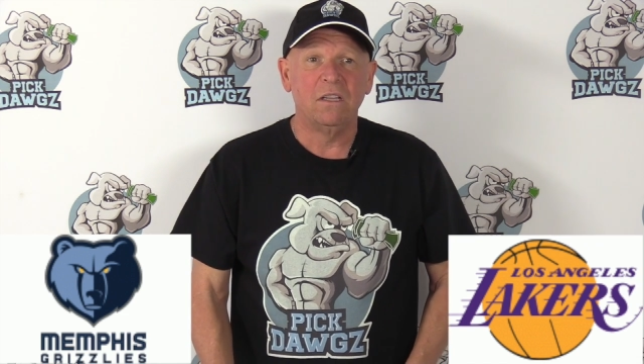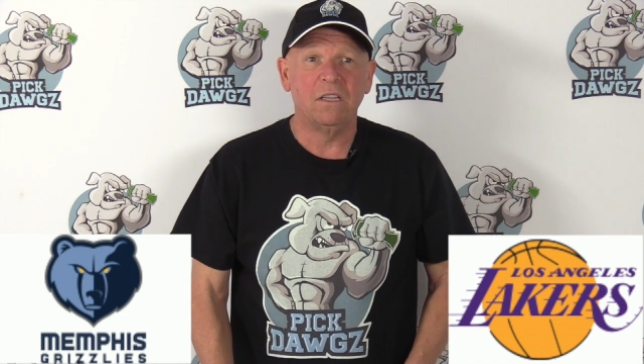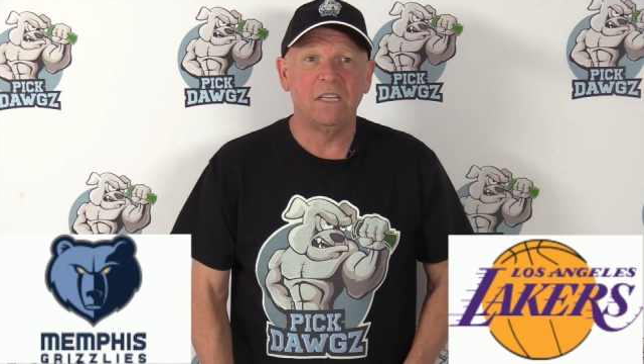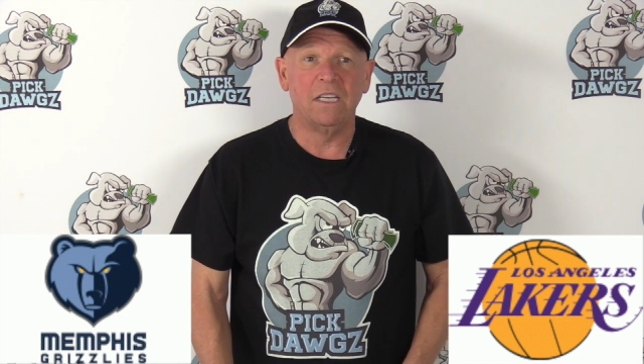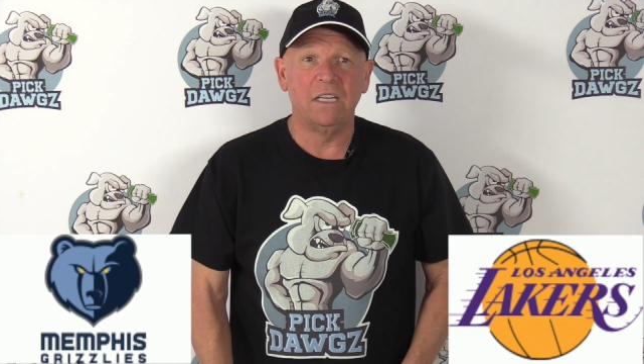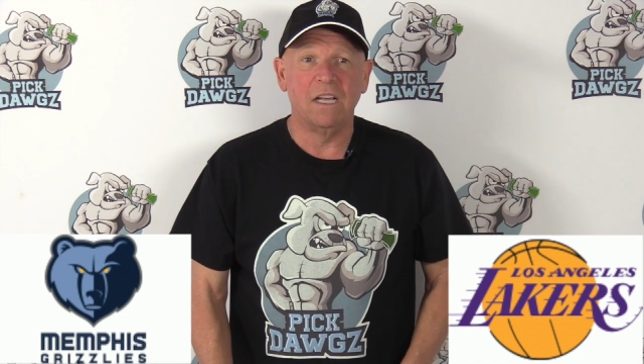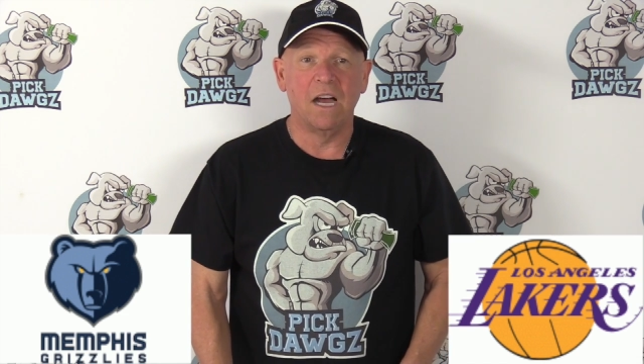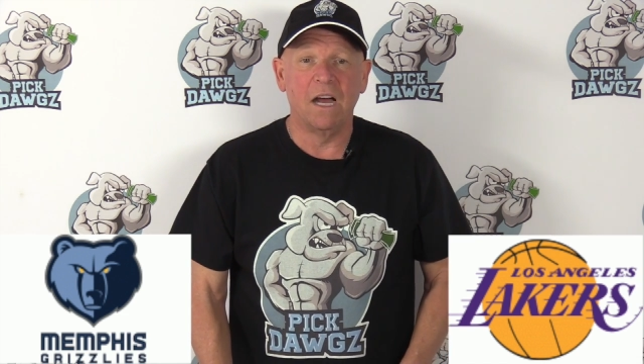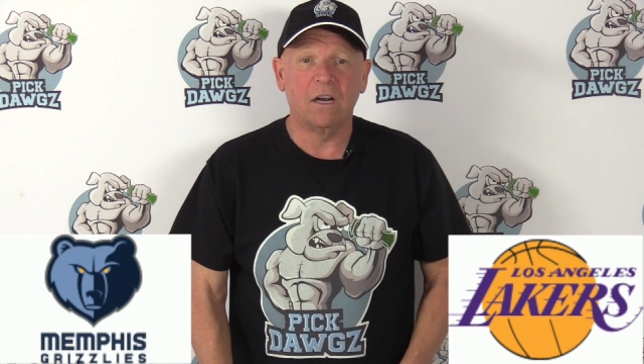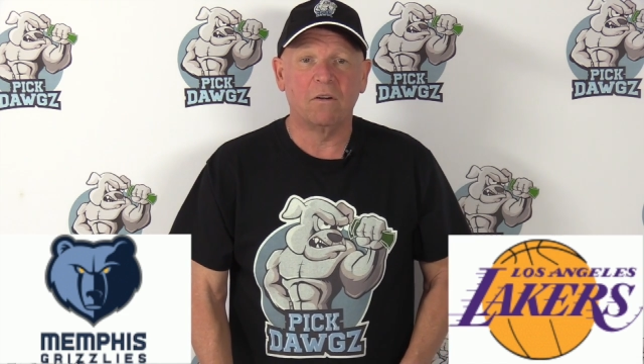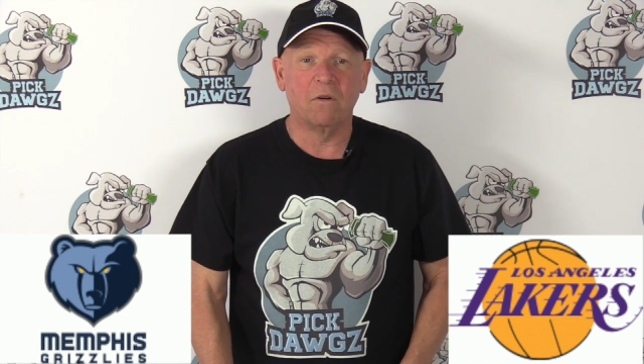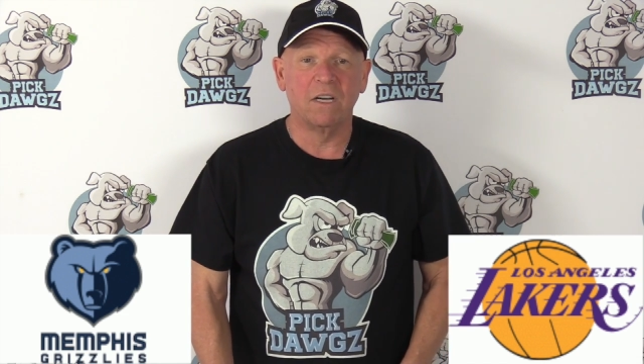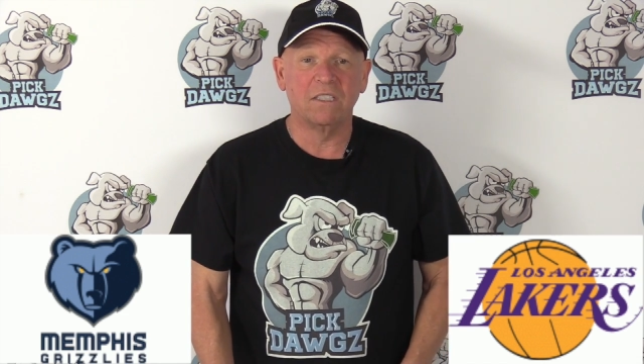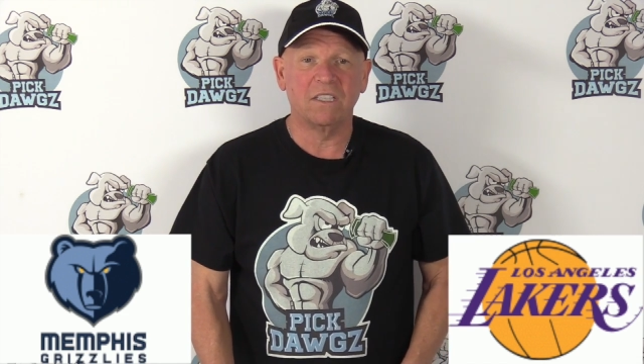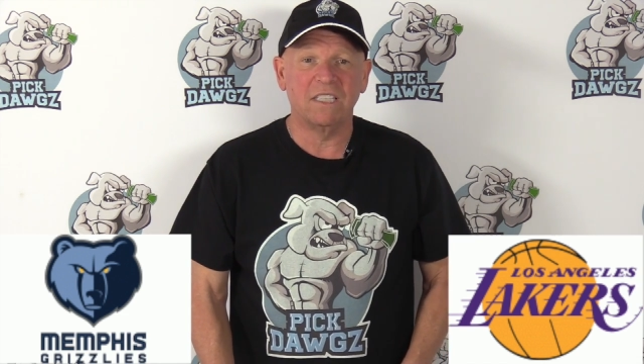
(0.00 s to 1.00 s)
the
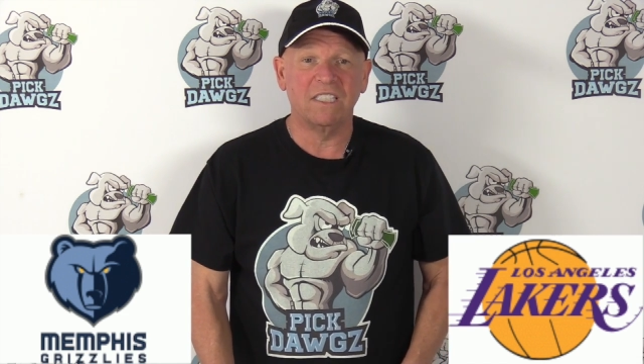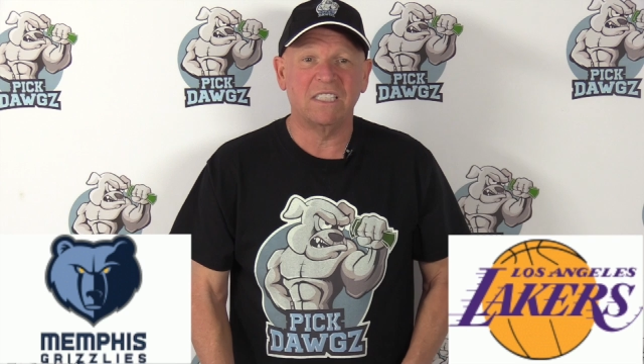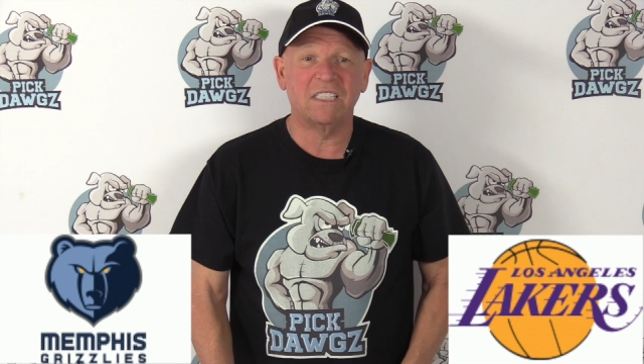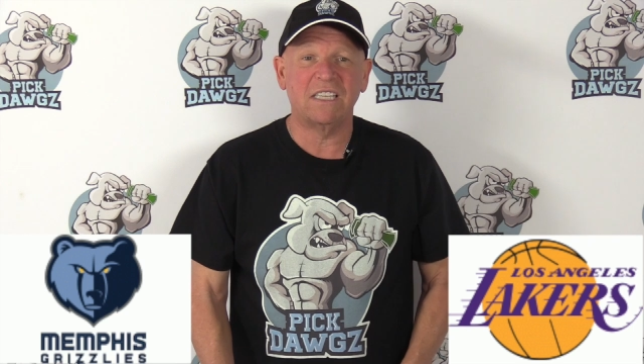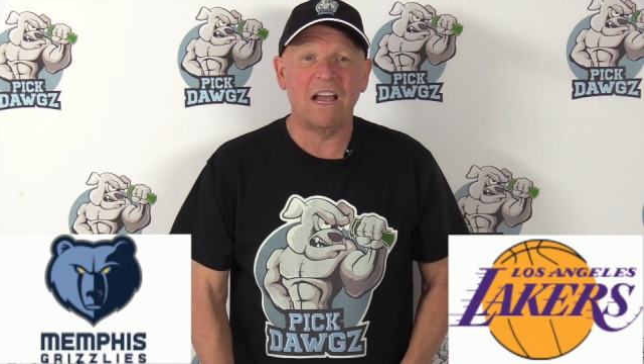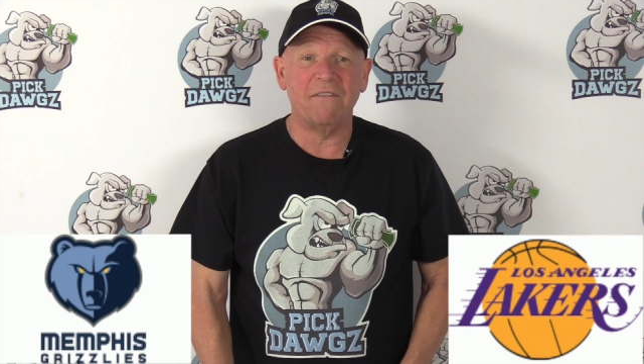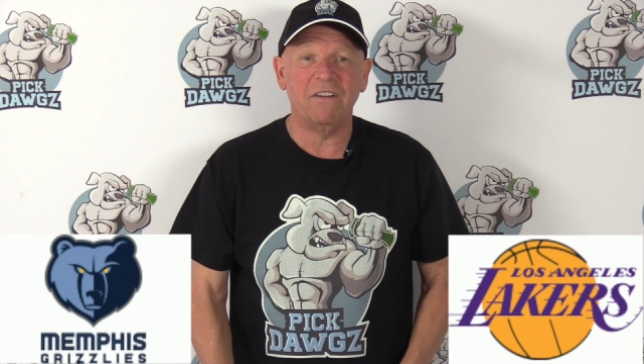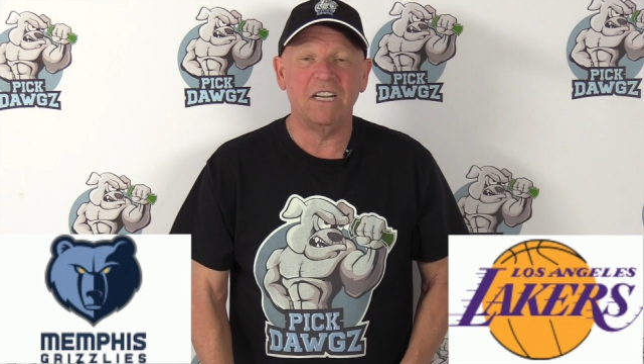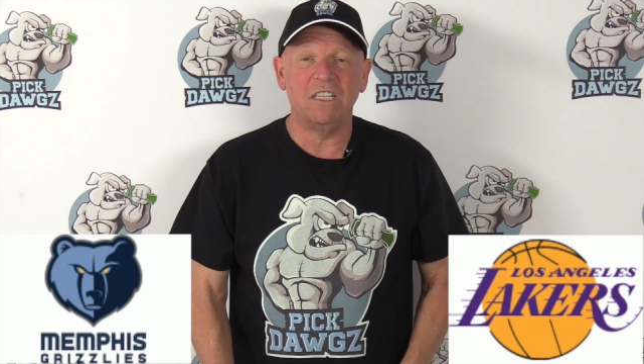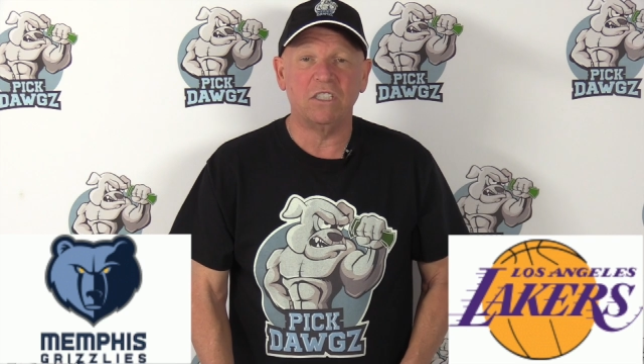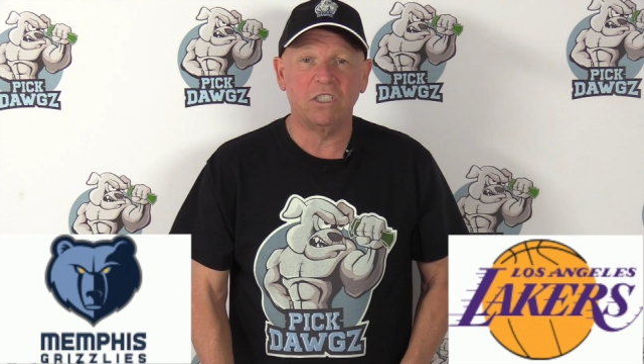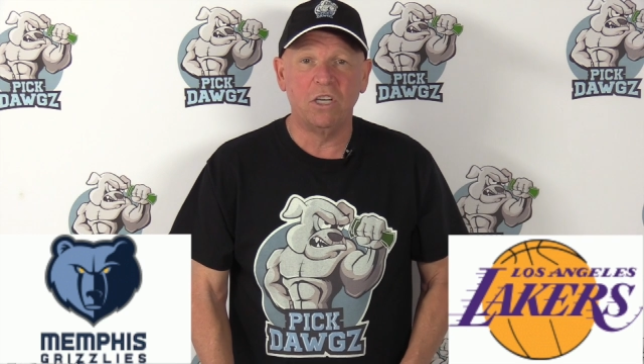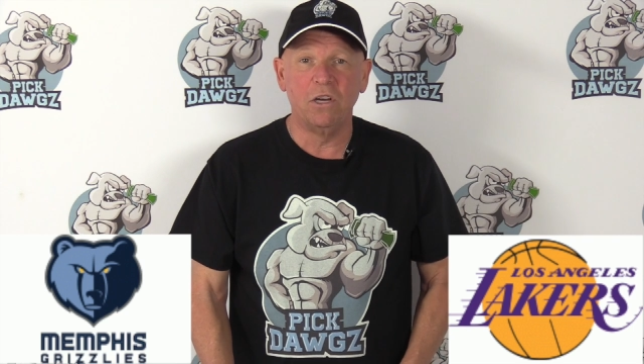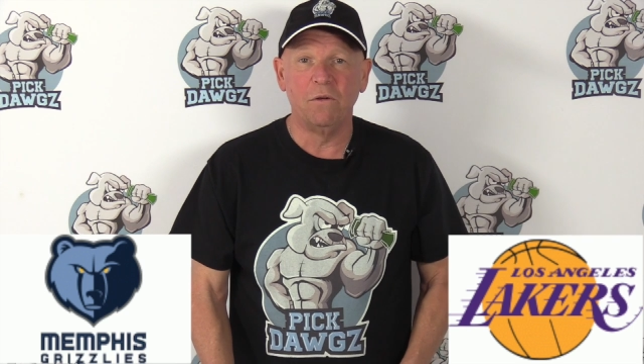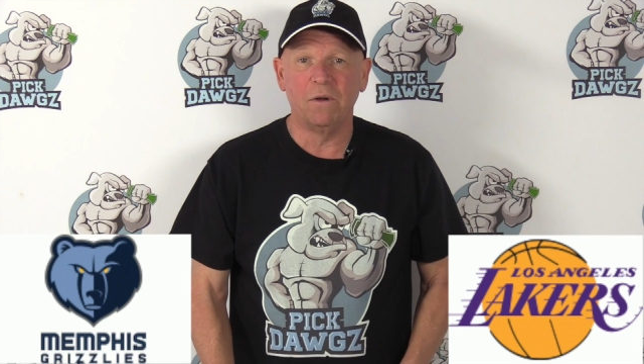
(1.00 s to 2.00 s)
Grizzlies
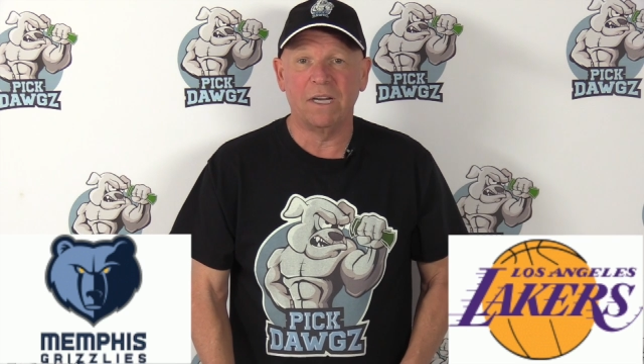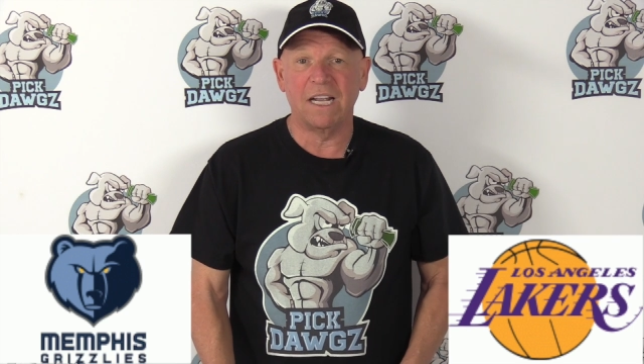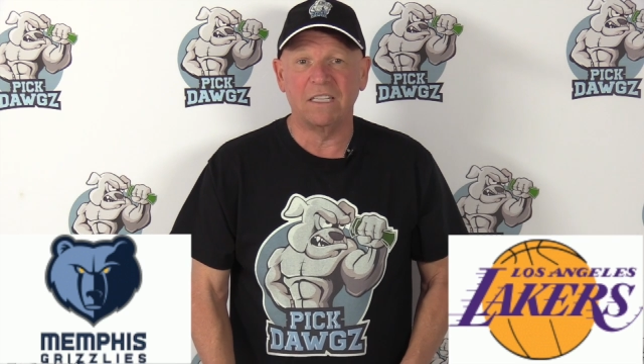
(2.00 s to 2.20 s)
7-2